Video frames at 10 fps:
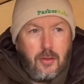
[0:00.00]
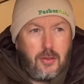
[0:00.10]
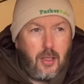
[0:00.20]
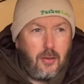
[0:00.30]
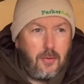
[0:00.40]

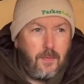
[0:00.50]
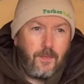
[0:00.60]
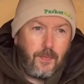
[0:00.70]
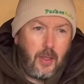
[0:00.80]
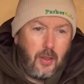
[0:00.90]
So
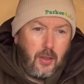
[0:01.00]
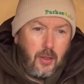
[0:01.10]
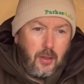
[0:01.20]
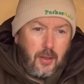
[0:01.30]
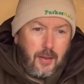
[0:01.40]

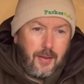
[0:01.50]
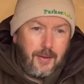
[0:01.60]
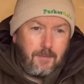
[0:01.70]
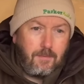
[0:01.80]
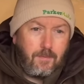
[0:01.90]

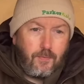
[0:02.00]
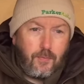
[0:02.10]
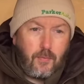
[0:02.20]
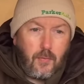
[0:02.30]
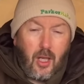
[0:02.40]

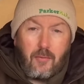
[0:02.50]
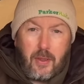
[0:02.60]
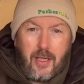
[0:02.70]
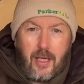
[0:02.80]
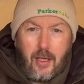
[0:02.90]
I've
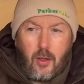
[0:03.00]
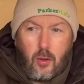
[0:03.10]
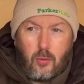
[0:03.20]
been here